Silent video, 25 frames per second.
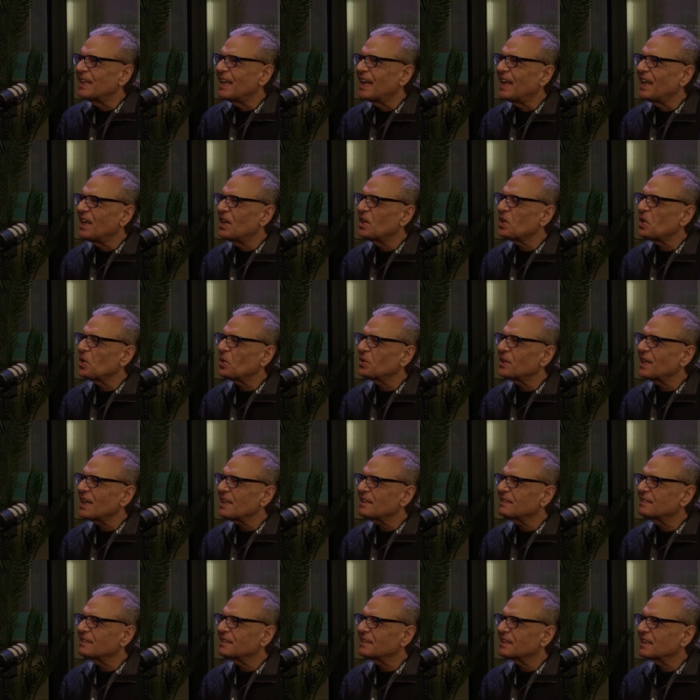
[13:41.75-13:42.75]
you know,
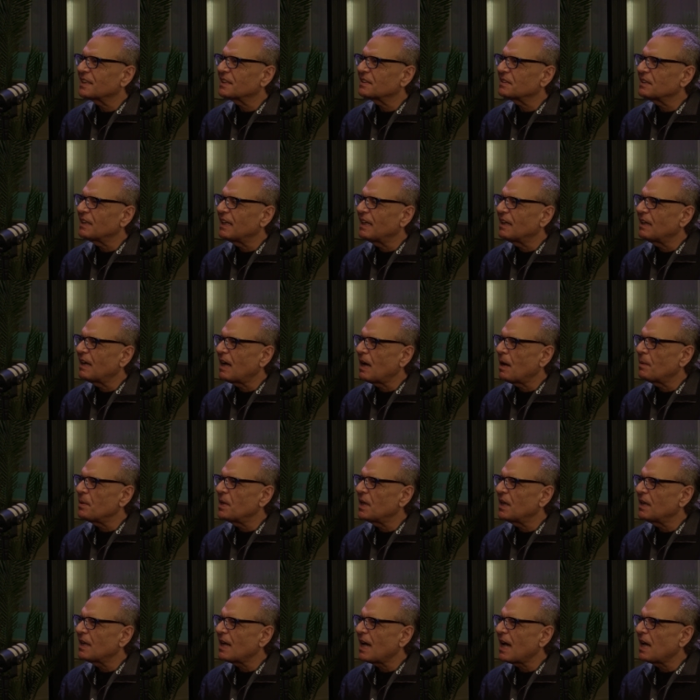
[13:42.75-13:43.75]
that's I
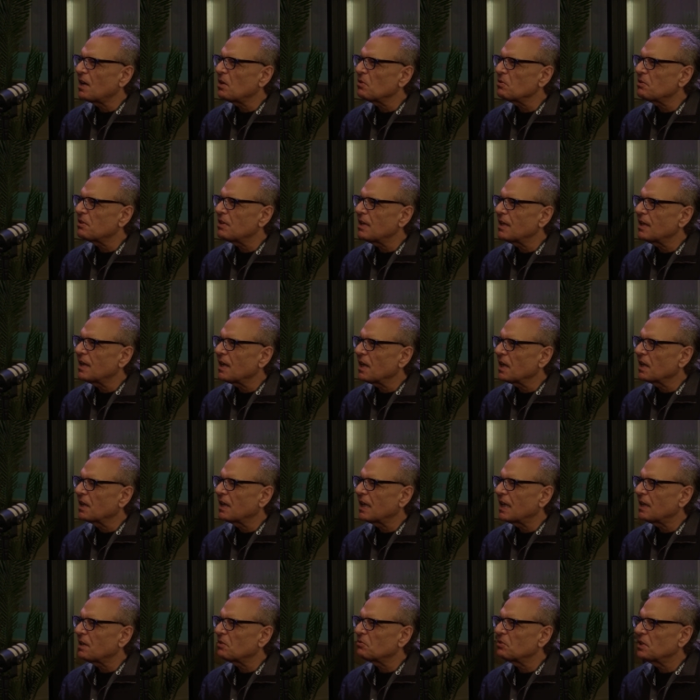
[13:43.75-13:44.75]
mean, I don't think I
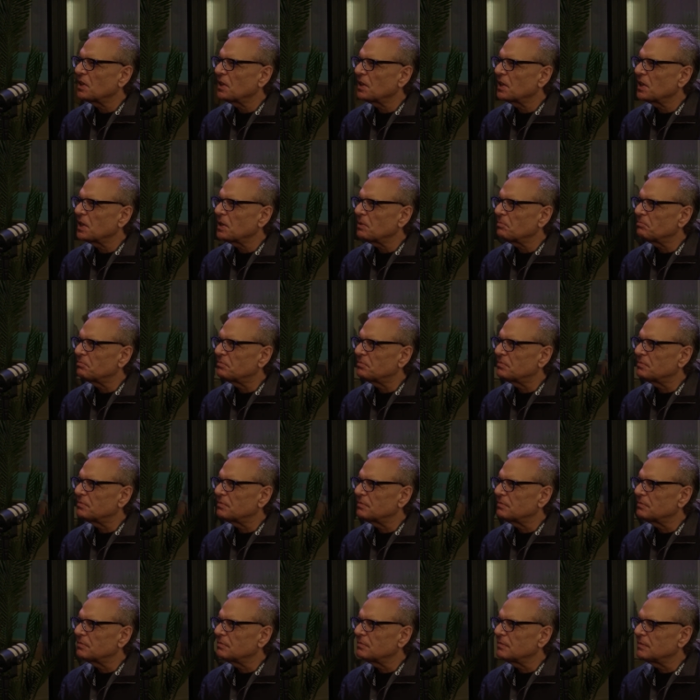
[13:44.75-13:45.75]
can really
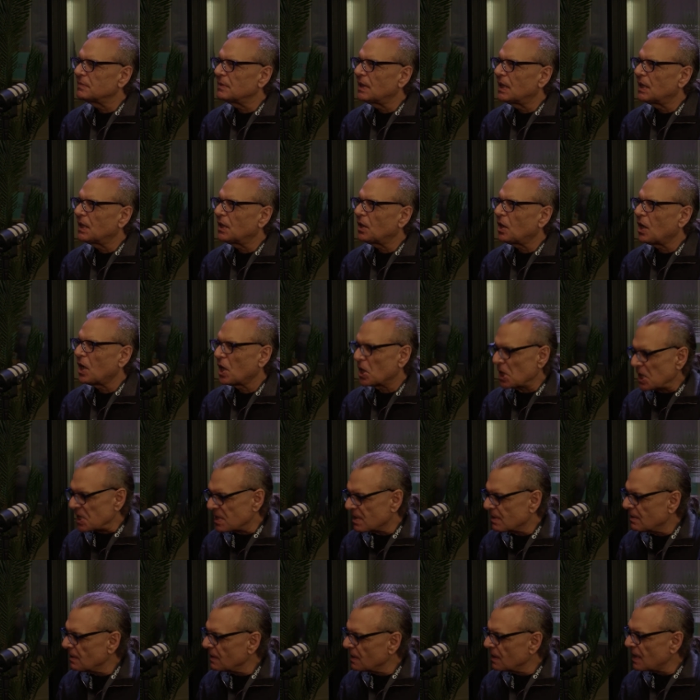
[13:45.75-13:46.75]
uh,
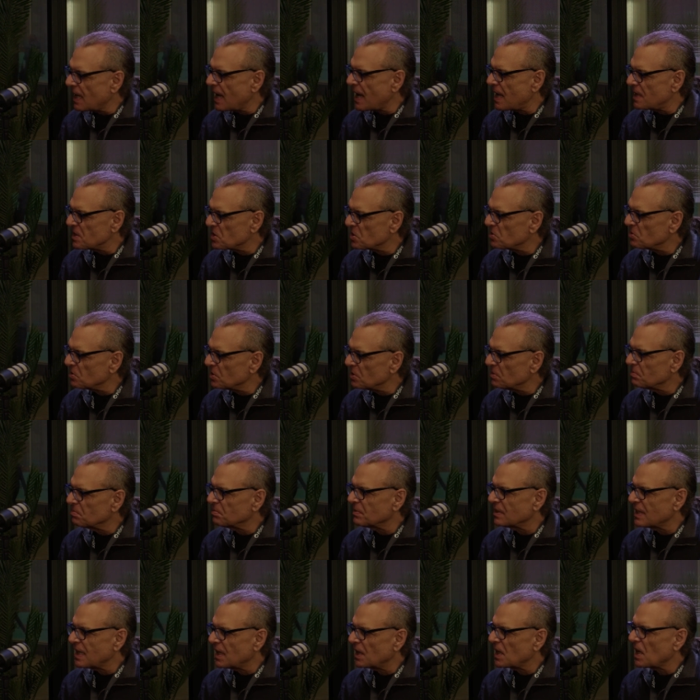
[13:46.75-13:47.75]
honestly answer
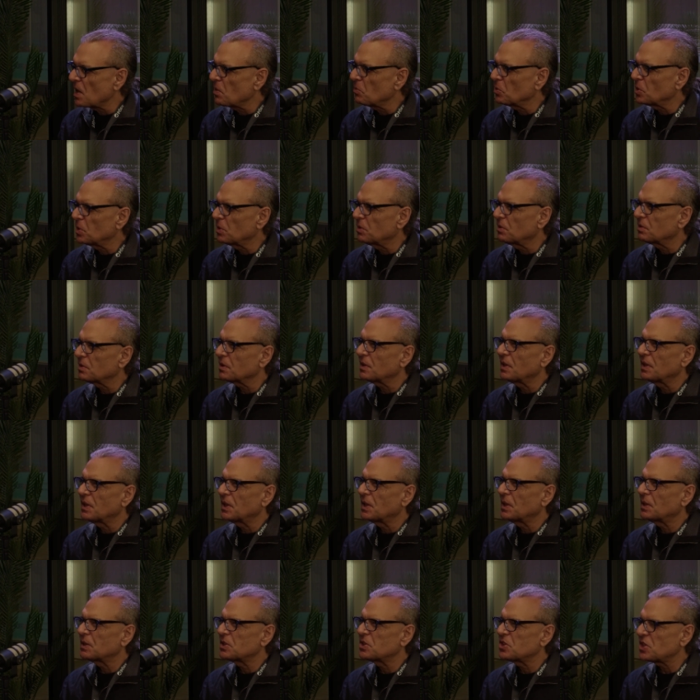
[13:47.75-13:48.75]
that I would
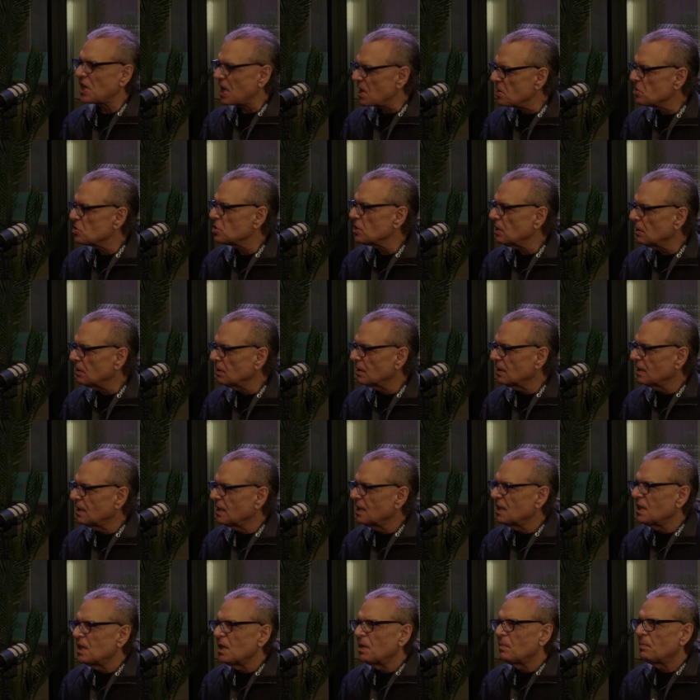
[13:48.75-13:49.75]
uh, change it
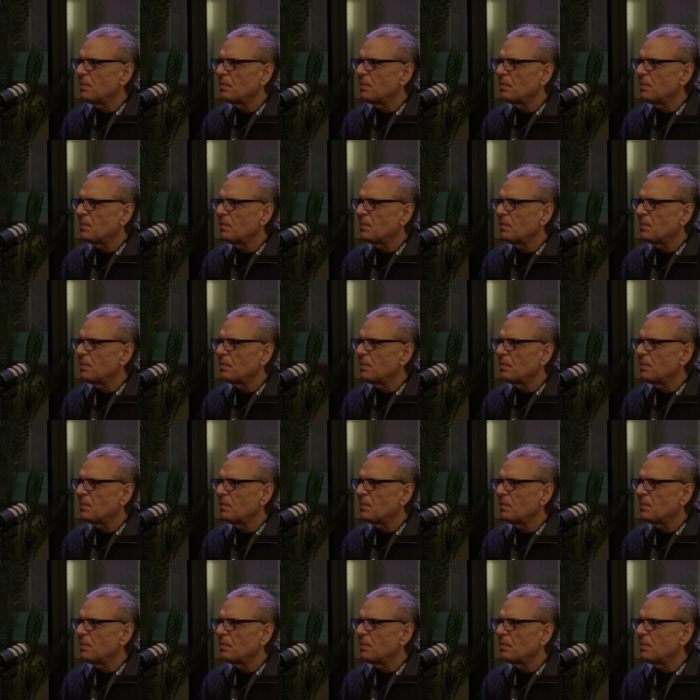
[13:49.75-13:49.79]
mm-hmm.